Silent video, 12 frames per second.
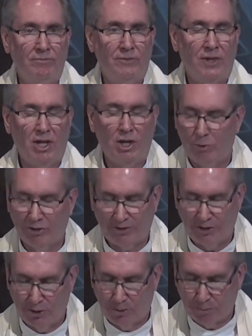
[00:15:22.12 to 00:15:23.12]
He was
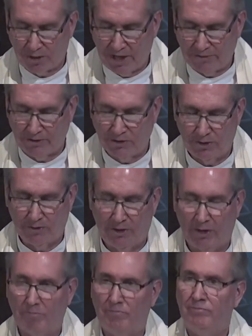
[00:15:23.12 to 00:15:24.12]
still present to
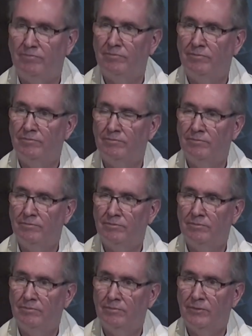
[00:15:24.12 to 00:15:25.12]
them,
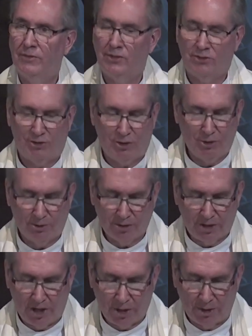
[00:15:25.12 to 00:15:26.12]
still
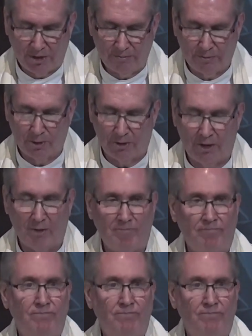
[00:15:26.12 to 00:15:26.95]
caring for them.